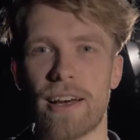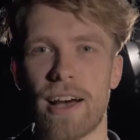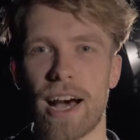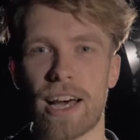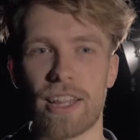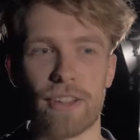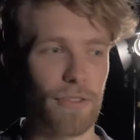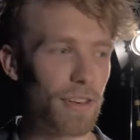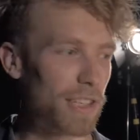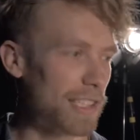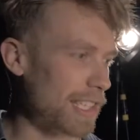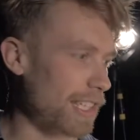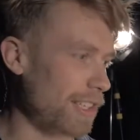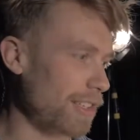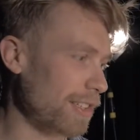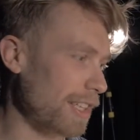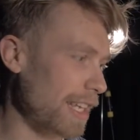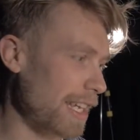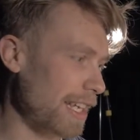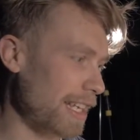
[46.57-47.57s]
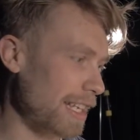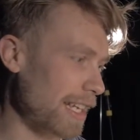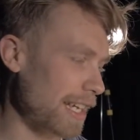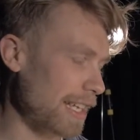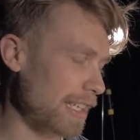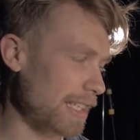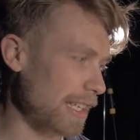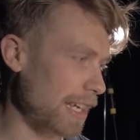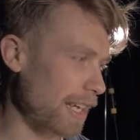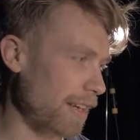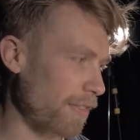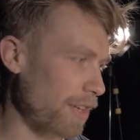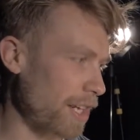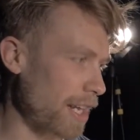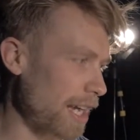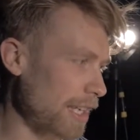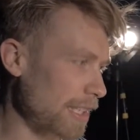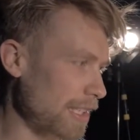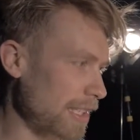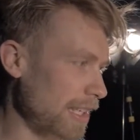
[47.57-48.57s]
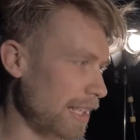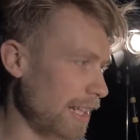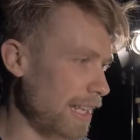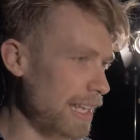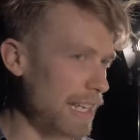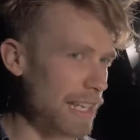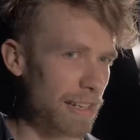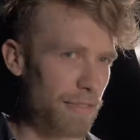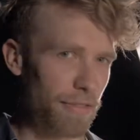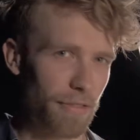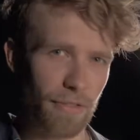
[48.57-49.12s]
The first thing you'll need is kind of a nice, clean,